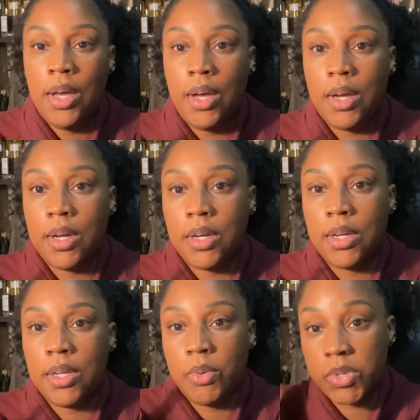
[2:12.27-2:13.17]

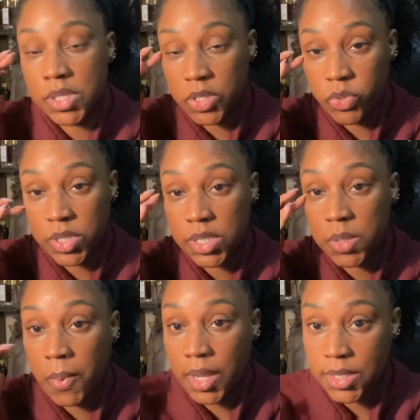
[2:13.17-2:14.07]
It was citrus and
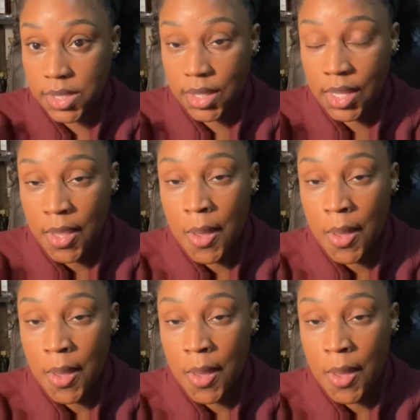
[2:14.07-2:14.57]
spicy.